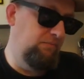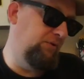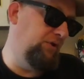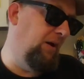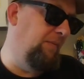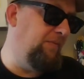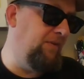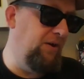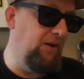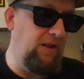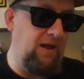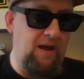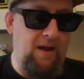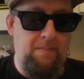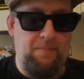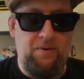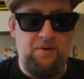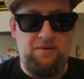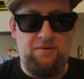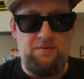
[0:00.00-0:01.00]
Something will
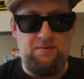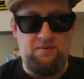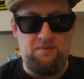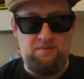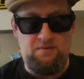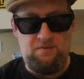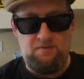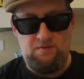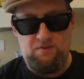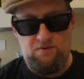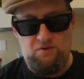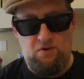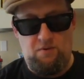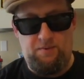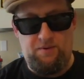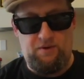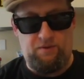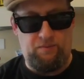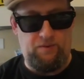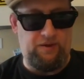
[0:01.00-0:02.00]
happen.
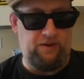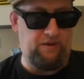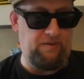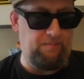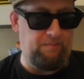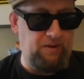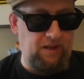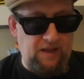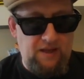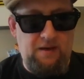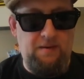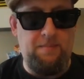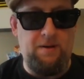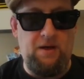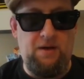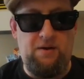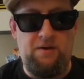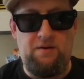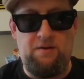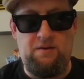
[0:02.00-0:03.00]
Nobody will really complain
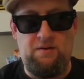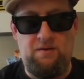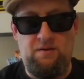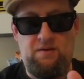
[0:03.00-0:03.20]
about it.